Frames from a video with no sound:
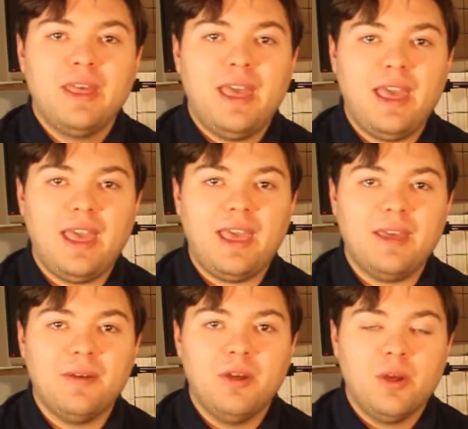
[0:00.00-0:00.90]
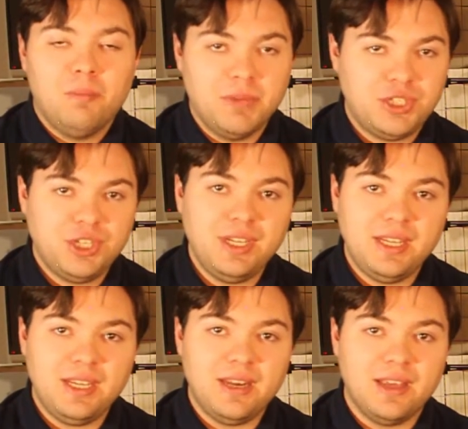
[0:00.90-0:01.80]
a
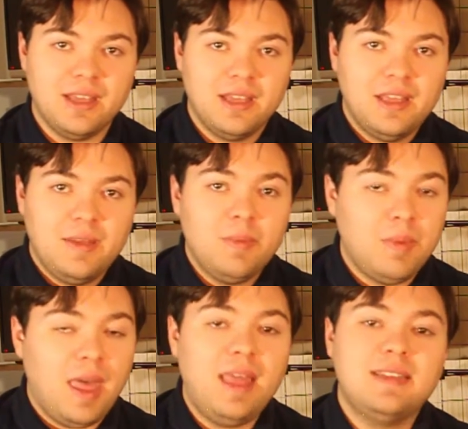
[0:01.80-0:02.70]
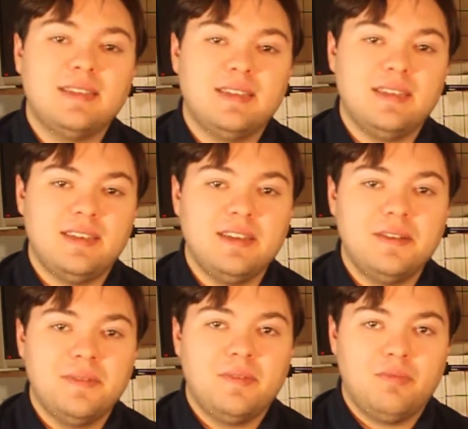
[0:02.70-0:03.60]
machine entity
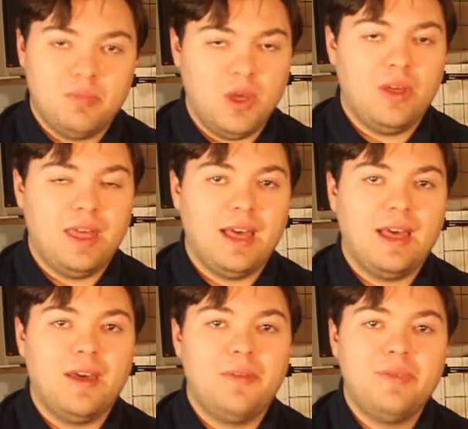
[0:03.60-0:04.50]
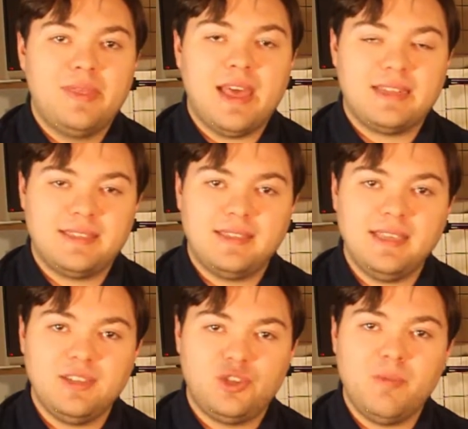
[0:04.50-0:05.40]
that
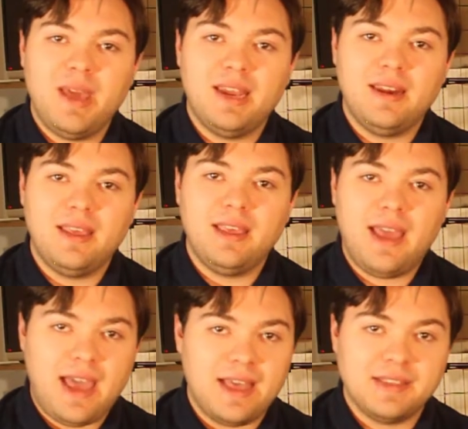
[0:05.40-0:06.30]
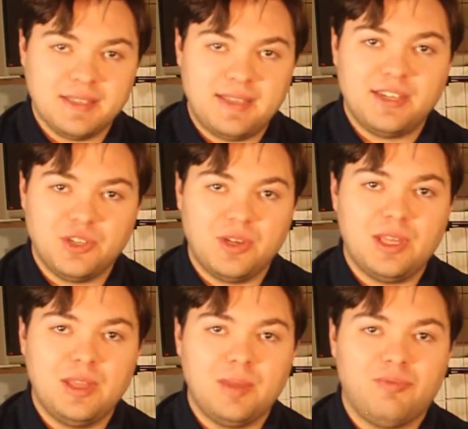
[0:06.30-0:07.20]
sees humanity as
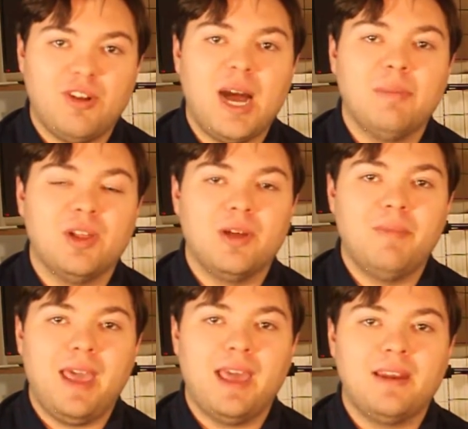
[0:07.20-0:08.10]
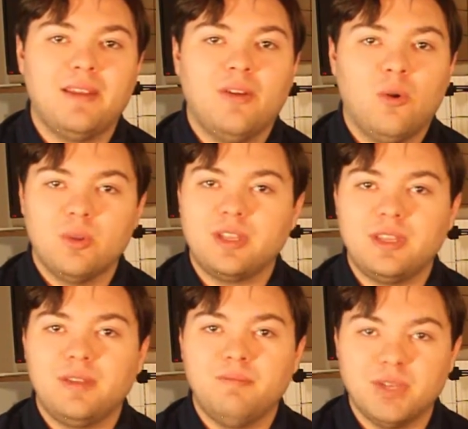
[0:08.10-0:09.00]
essentially the problem, and
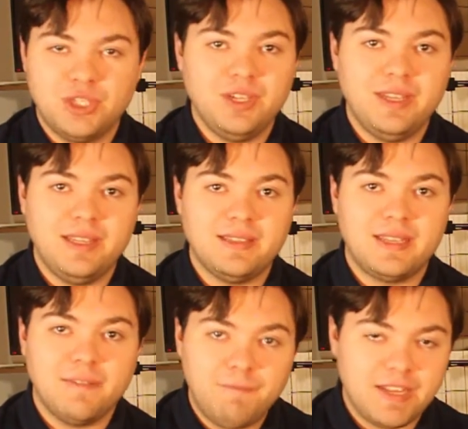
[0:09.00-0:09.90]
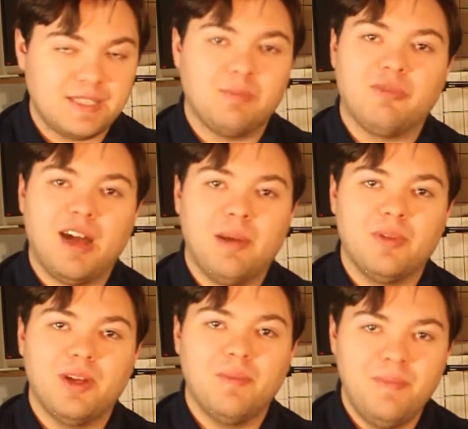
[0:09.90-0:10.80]
only machines can fix the
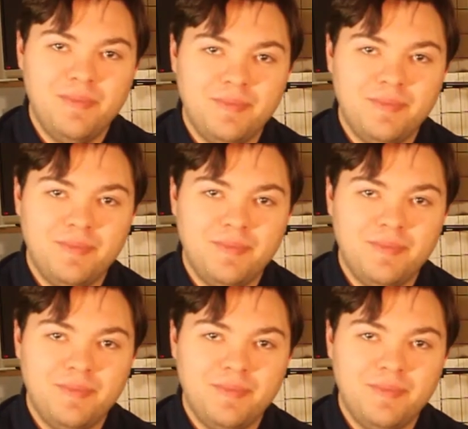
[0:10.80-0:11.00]
problem.